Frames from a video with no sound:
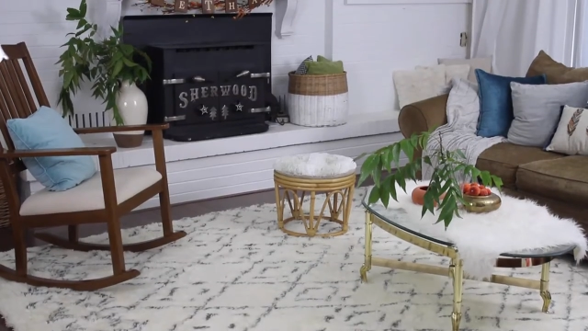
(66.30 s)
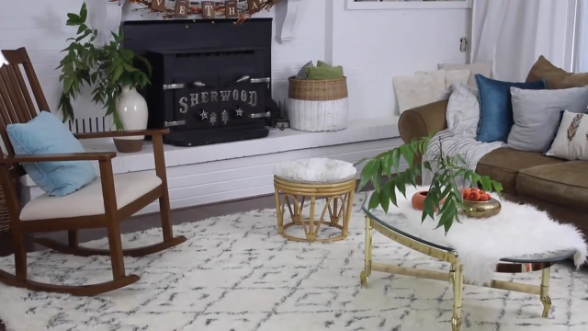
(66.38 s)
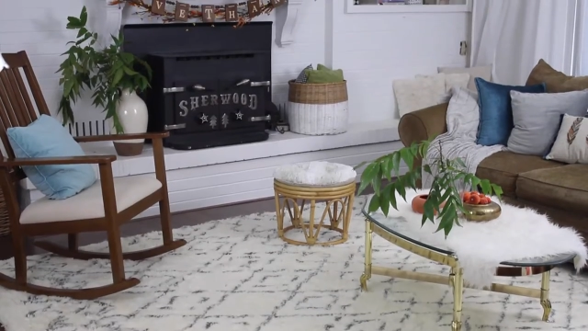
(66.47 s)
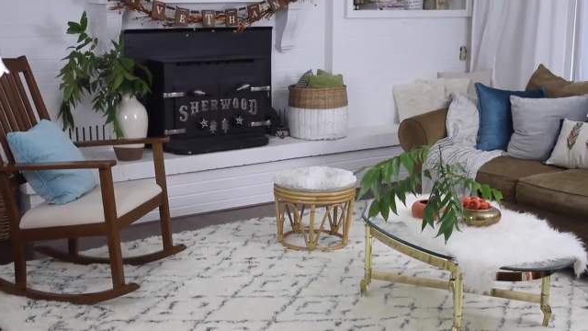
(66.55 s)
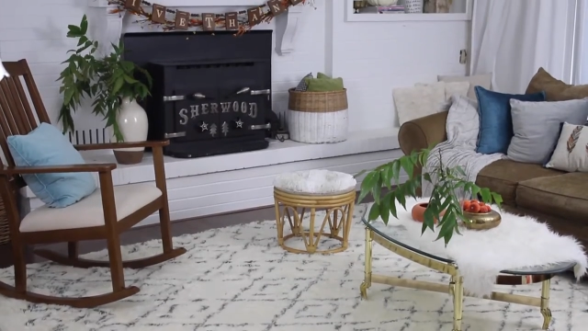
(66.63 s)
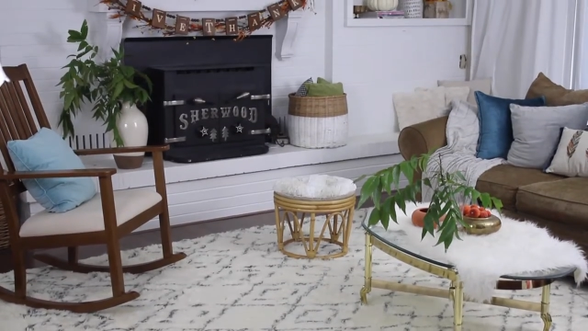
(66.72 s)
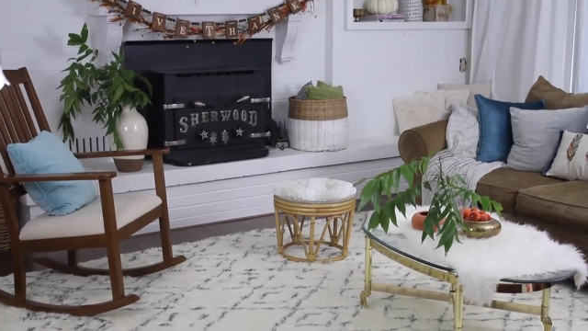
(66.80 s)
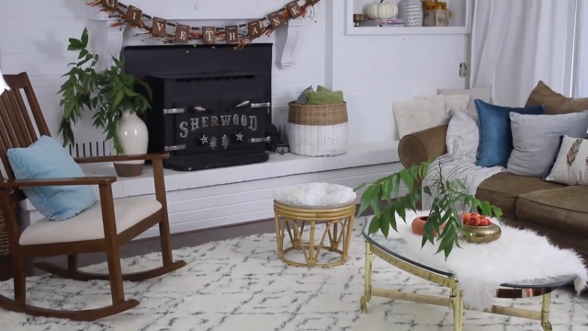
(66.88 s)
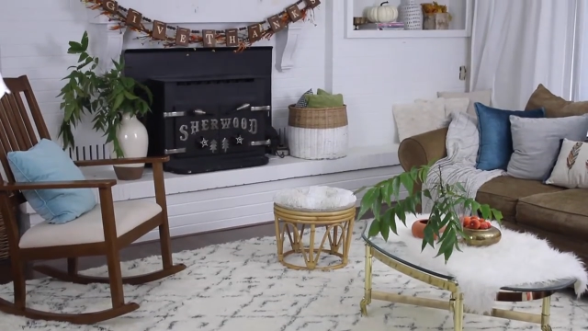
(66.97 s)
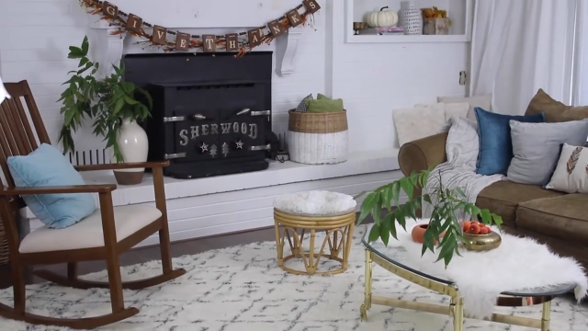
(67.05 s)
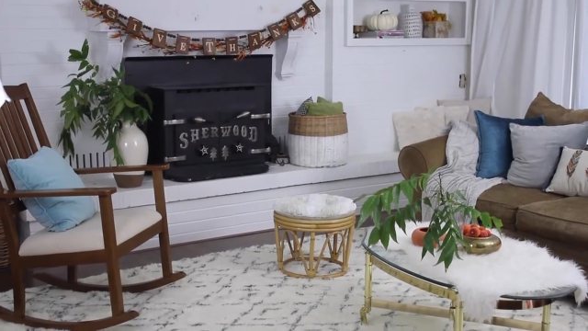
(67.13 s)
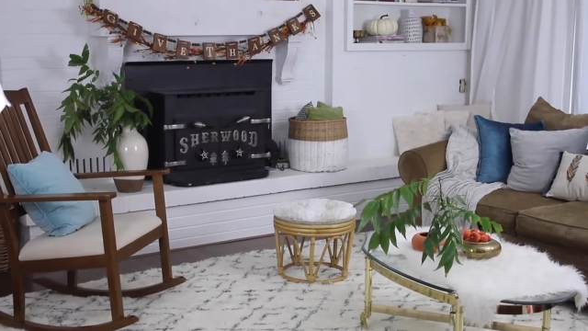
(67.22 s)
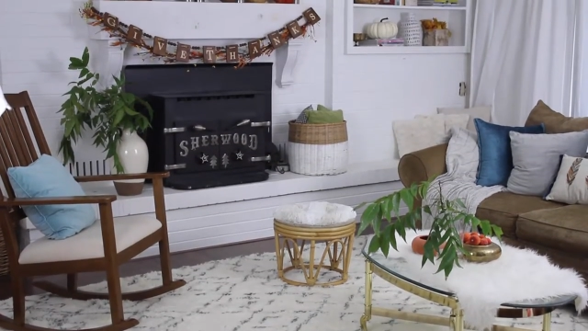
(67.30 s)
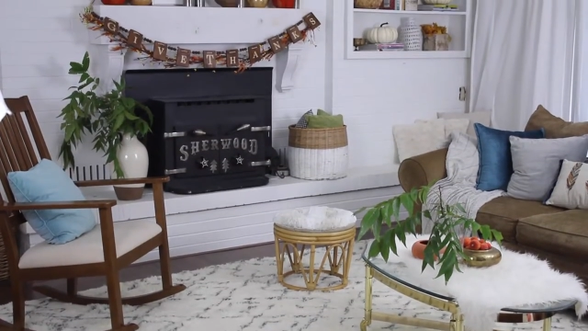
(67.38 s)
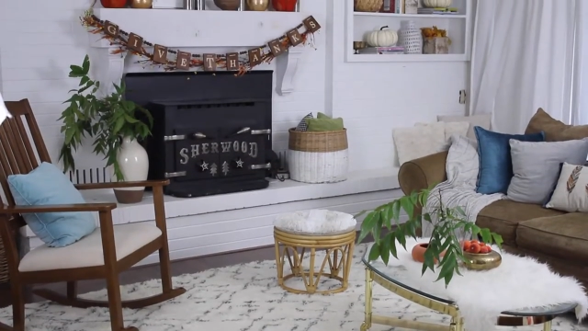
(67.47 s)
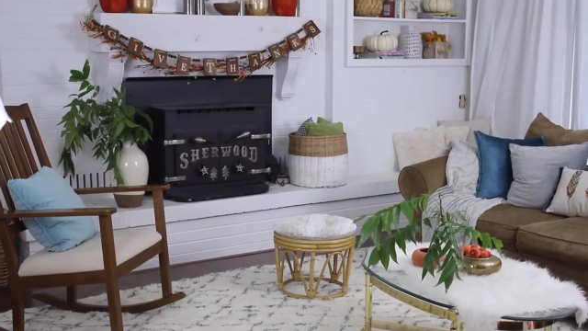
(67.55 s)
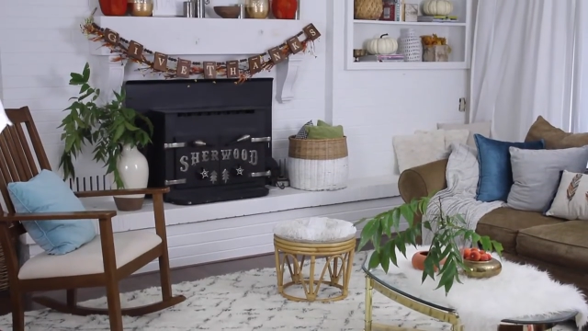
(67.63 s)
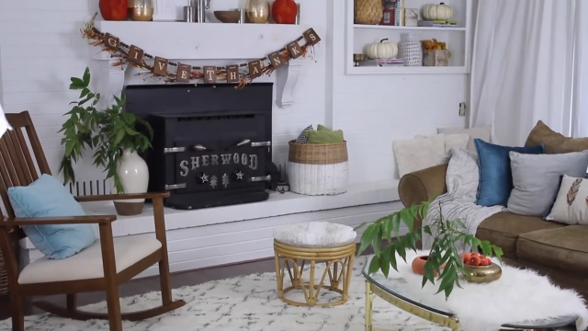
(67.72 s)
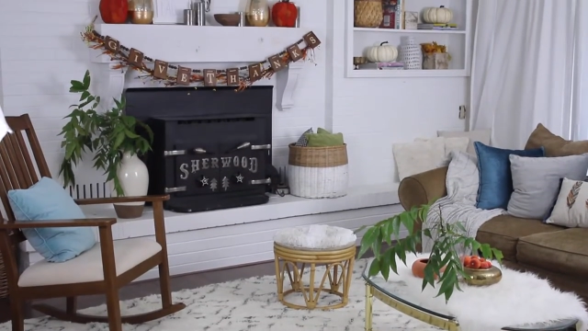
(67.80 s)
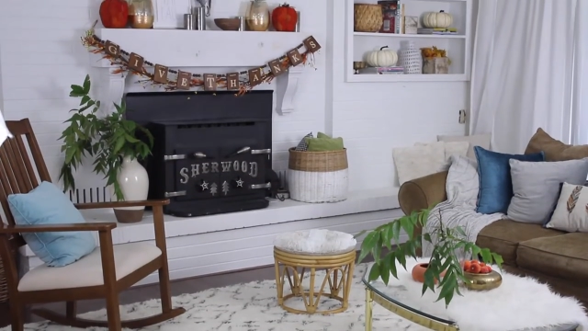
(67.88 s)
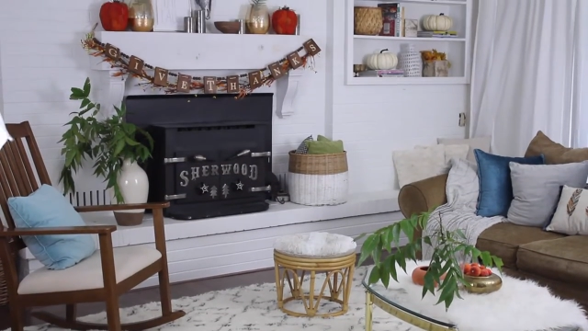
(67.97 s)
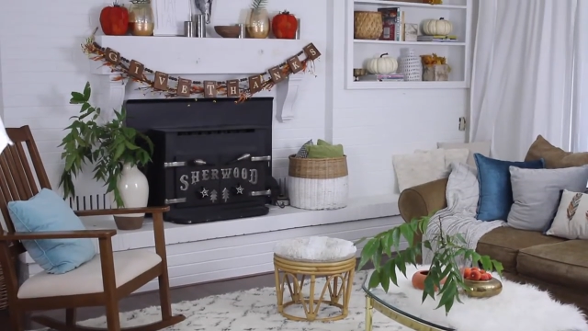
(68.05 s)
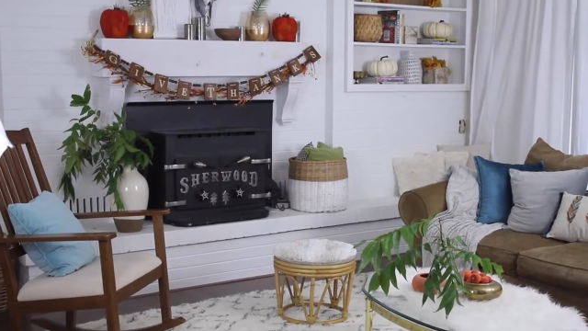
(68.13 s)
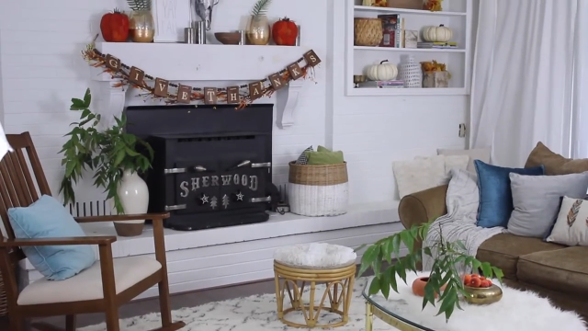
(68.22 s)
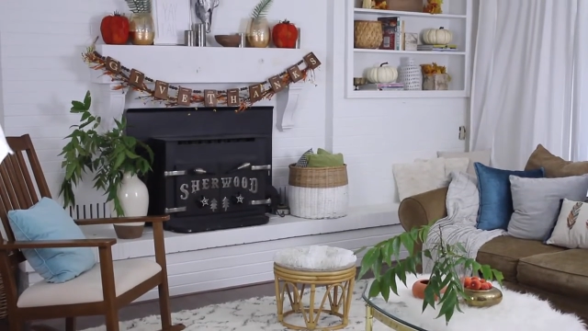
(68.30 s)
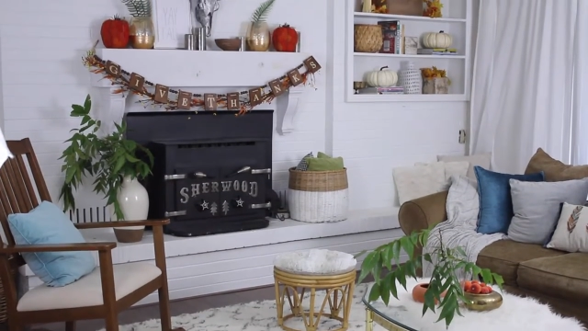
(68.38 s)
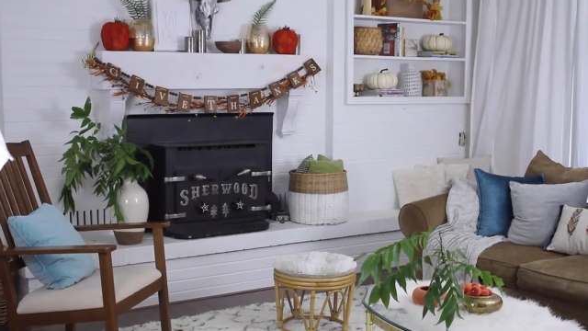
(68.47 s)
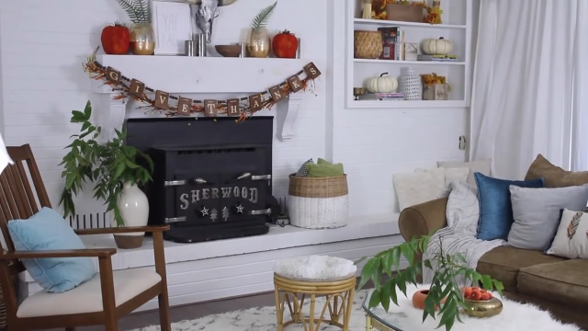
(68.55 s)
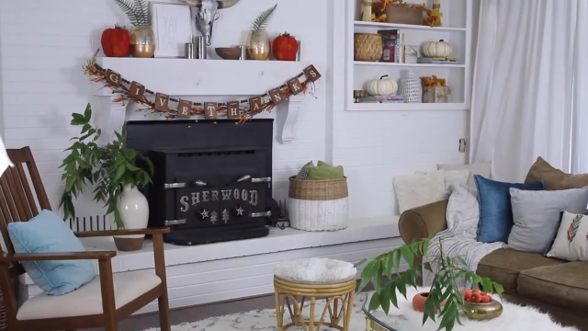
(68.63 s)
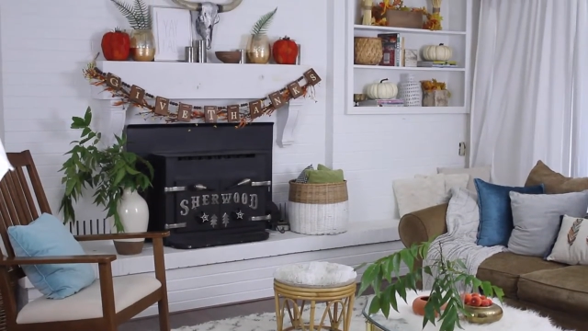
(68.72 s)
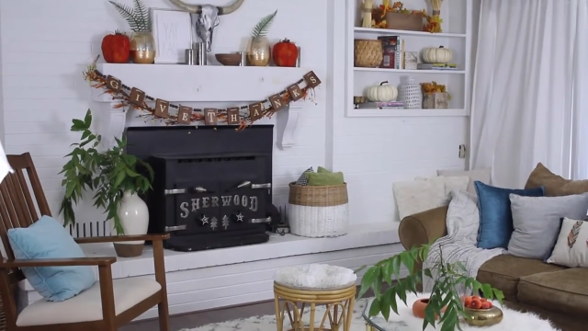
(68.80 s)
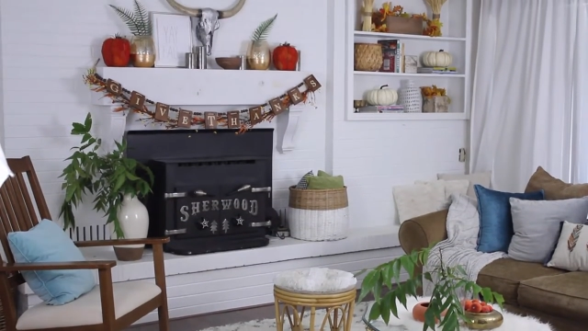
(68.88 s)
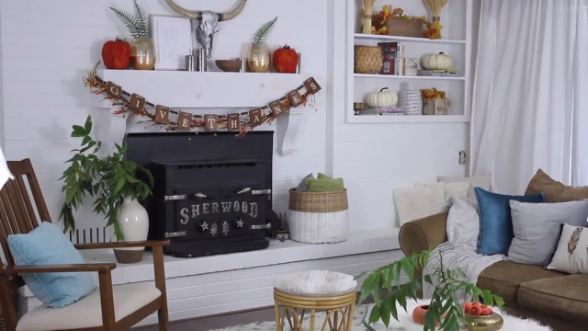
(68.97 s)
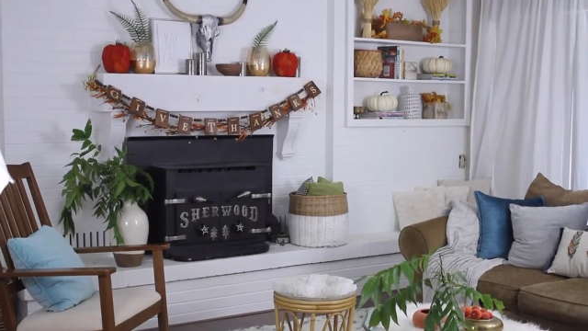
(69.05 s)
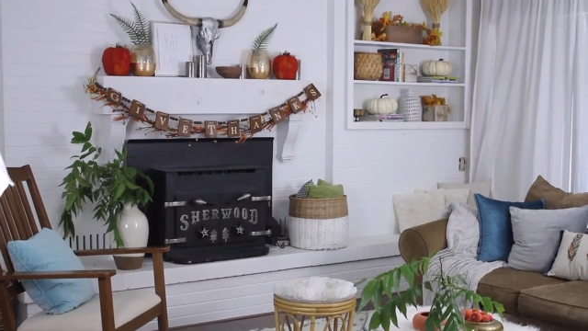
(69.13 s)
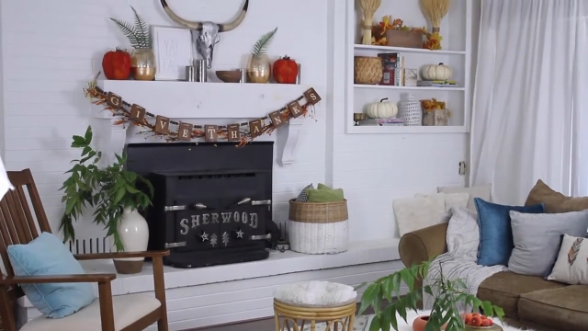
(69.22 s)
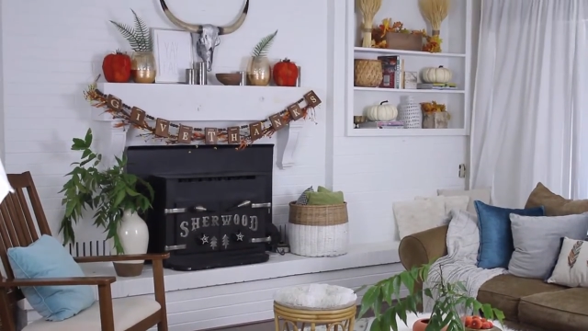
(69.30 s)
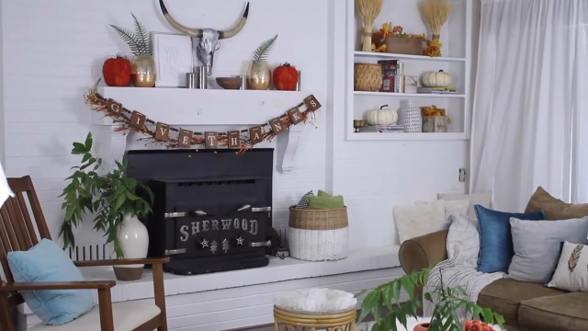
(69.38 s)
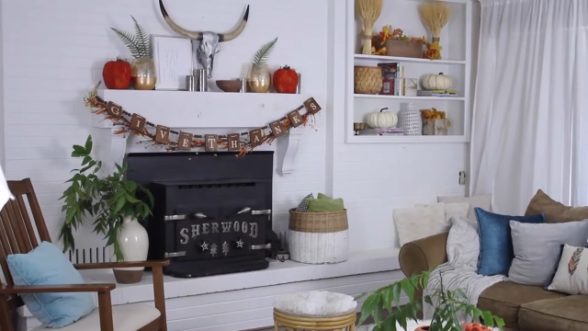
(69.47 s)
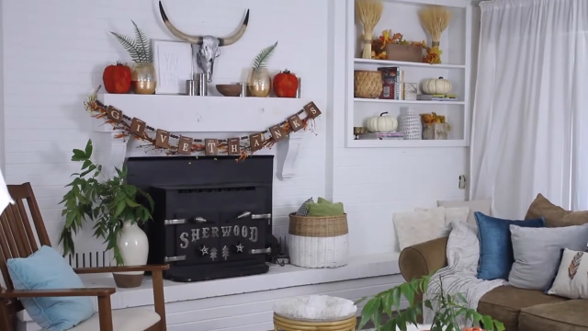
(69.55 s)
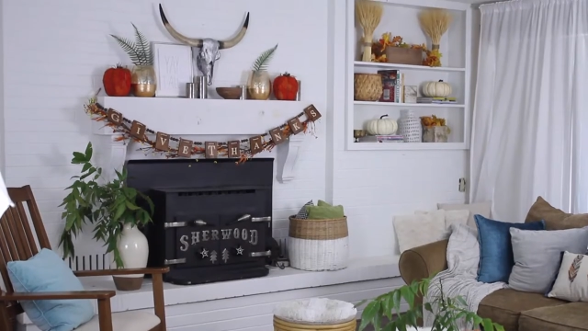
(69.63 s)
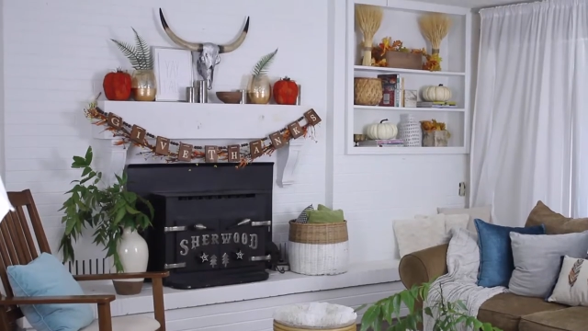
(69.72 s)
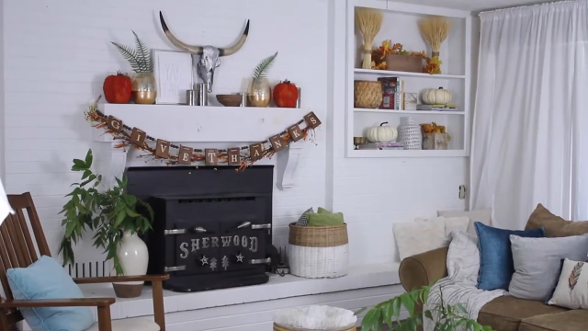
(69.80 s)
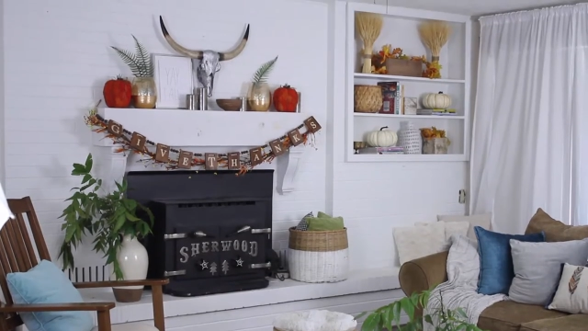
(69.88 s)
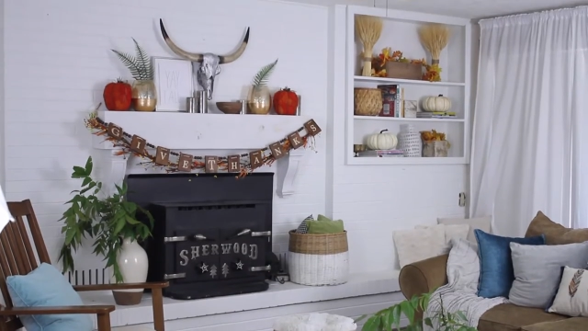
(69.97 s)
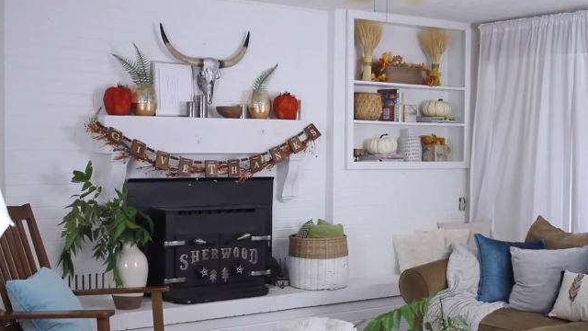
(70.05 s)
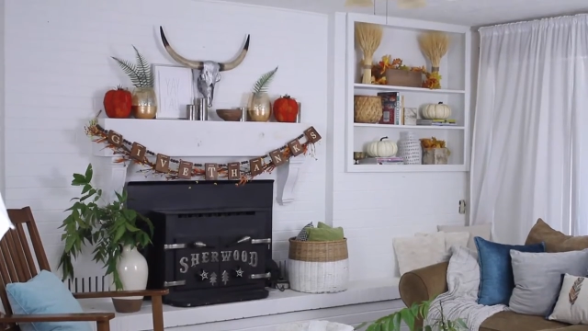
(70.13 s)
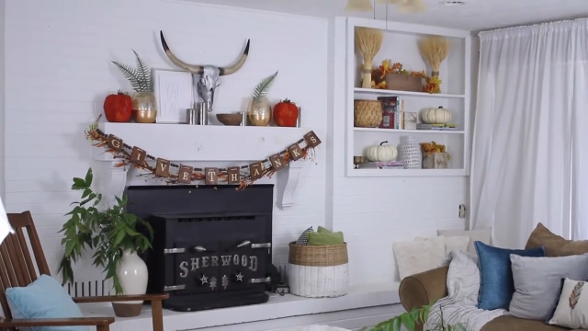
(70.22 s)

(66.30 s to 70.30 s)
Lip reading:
[unreadable: no face in view]